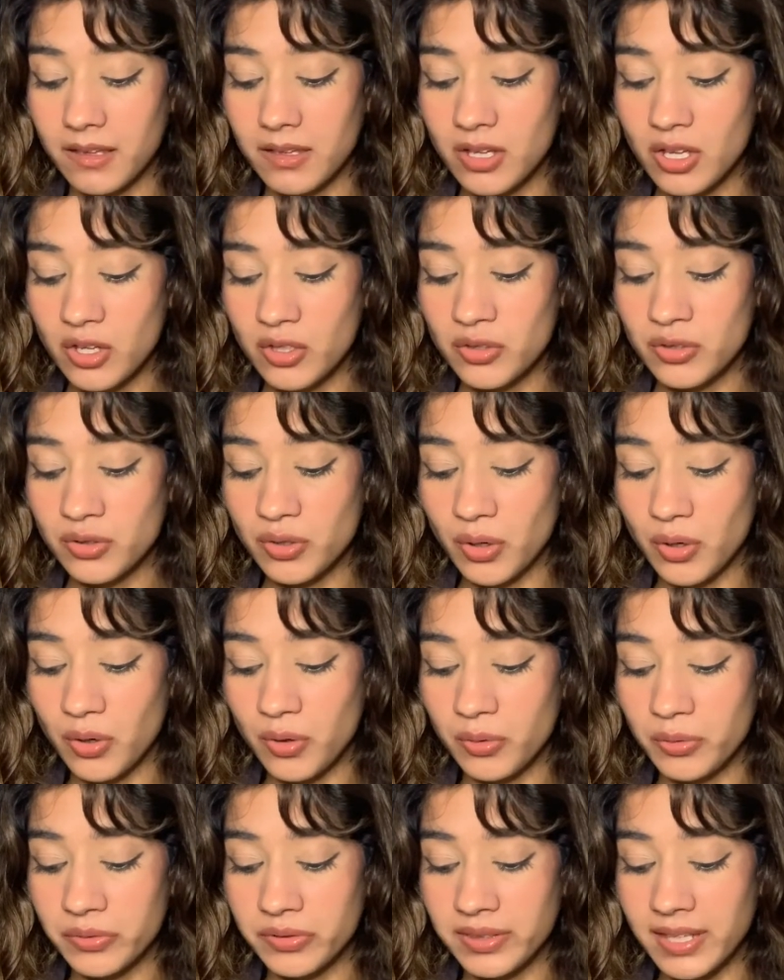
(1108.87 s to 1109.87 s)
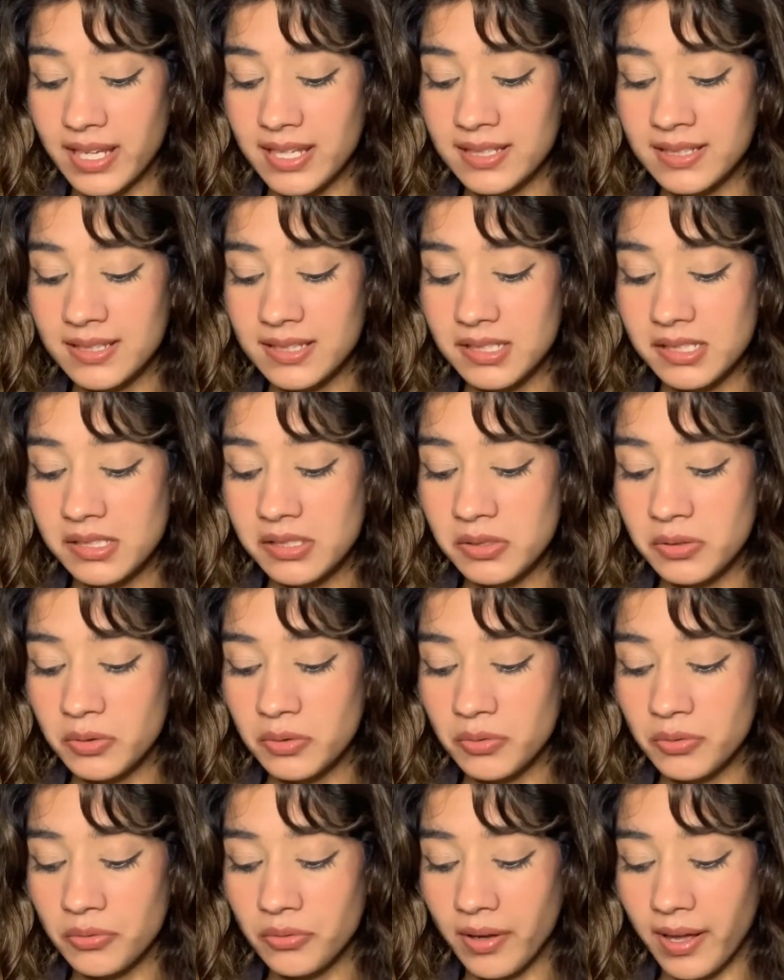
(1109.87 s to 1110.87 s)
So they see
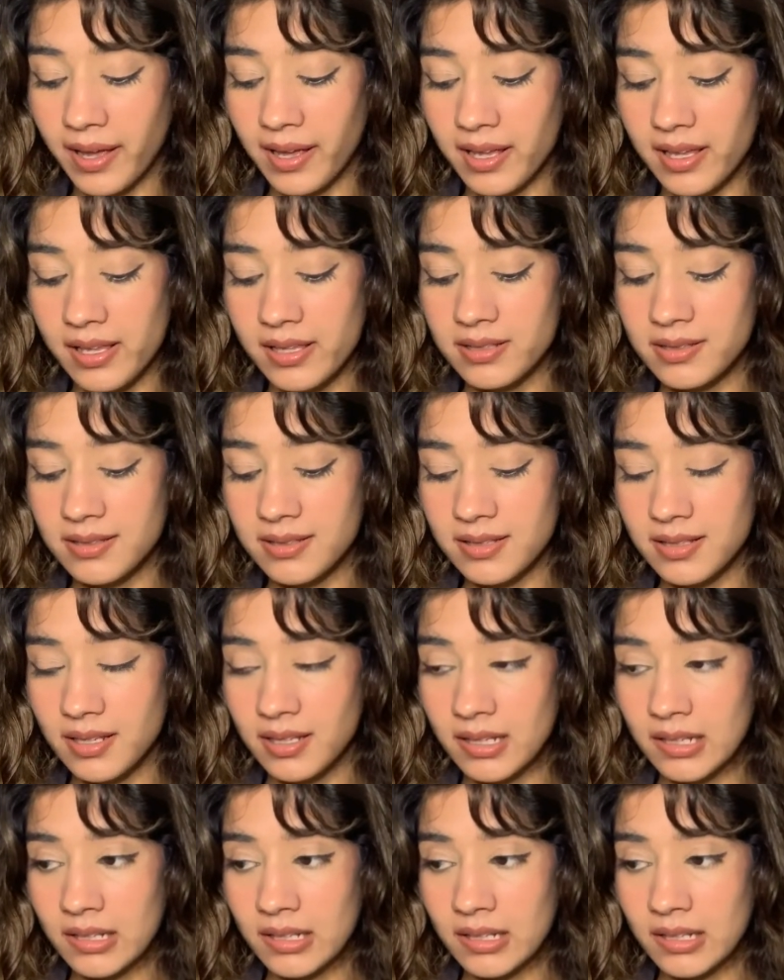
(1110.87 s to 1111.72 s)
you as